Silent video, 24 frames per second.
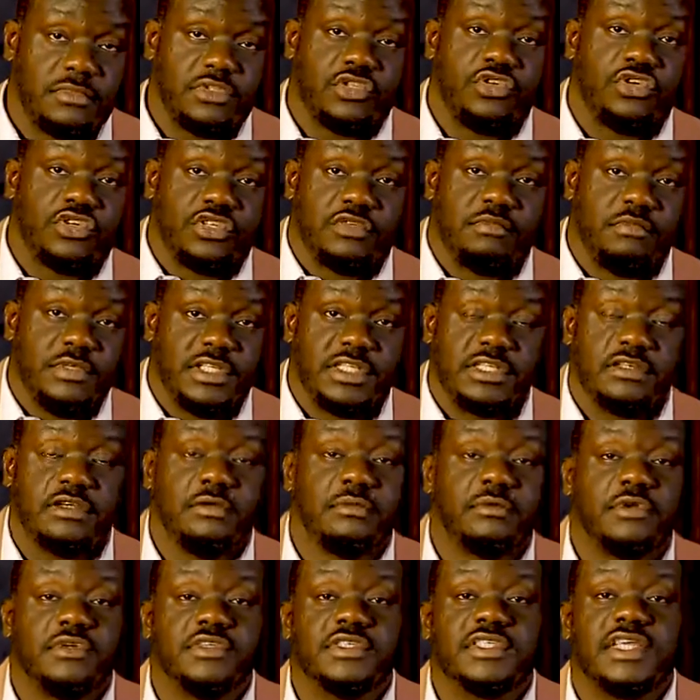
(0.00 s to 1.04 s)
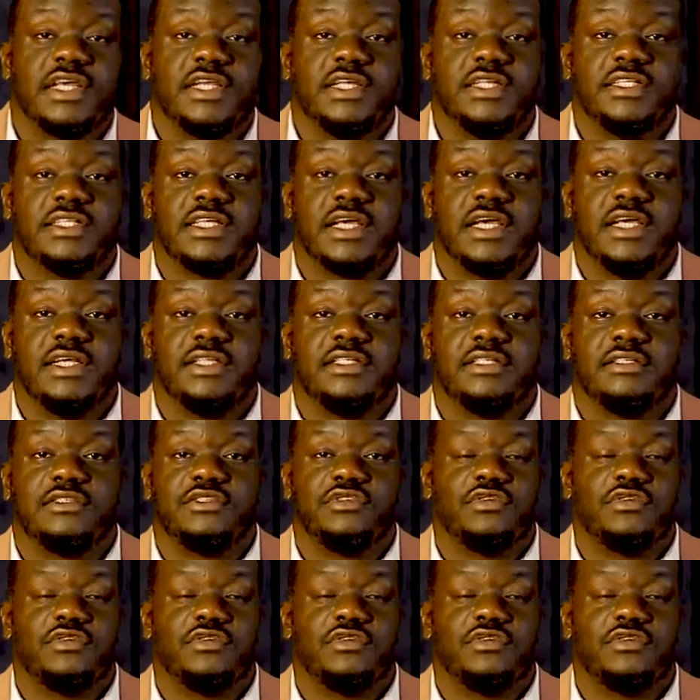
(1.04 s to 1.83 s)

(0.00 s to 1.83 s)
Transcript: taught me uh, concerning tithing.